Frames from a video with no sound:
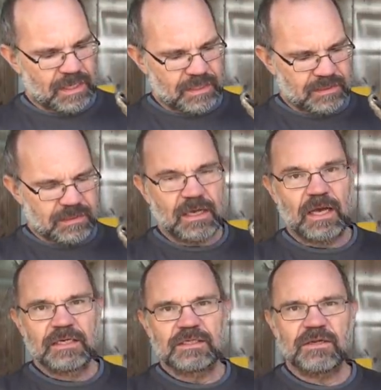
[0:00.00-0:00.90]
this,
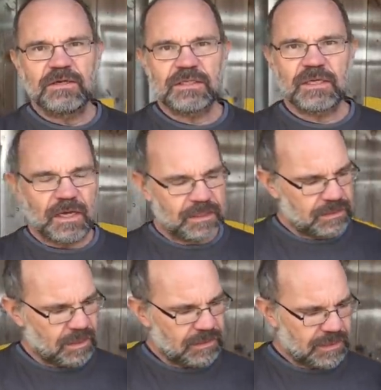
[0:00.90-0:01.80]
and as soon as the client
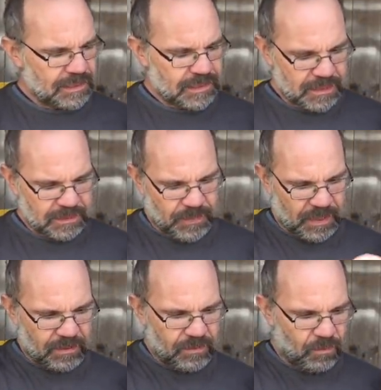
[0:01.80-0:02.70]
starts to dictate to
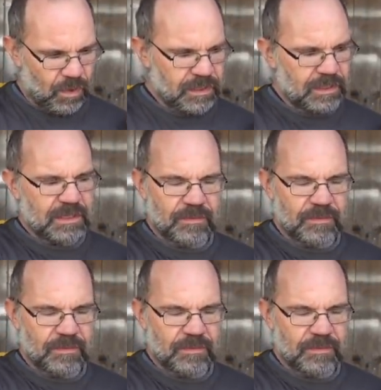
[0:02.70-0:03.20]
me what these